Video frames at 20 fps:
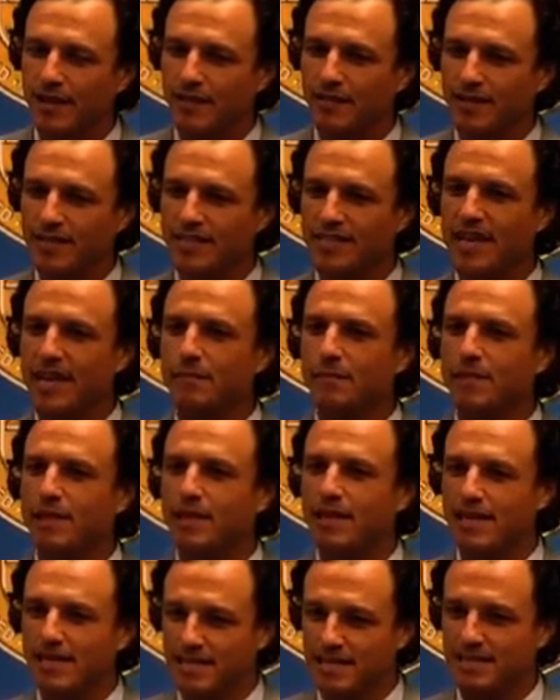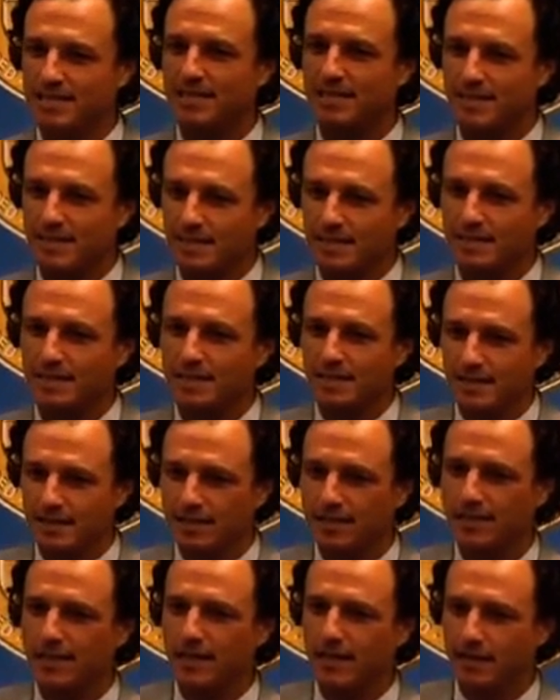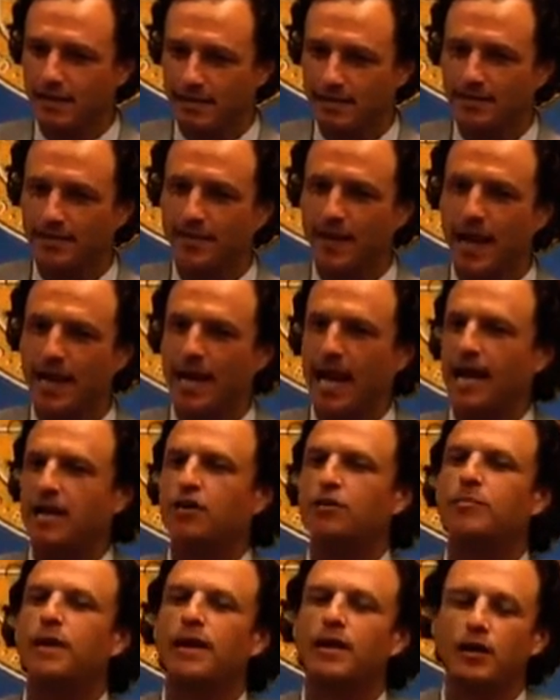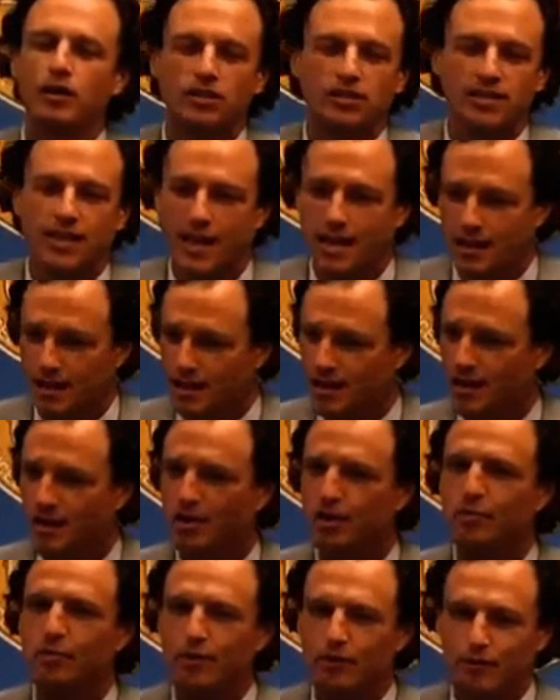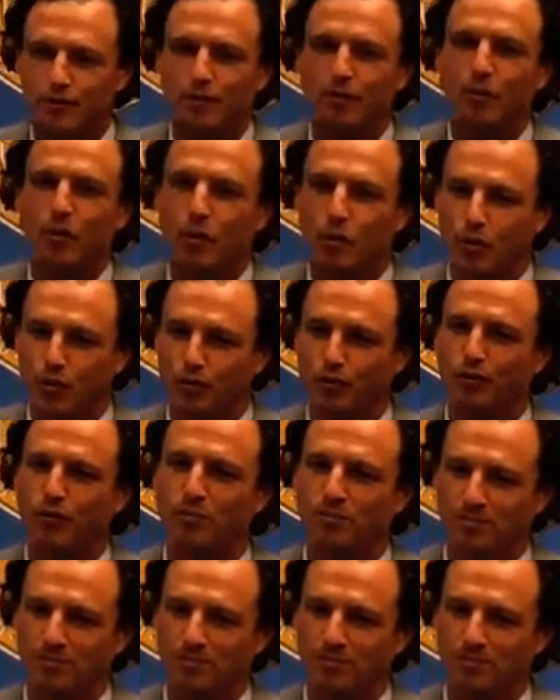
same list. Okay. I could make a solid argument for both of them.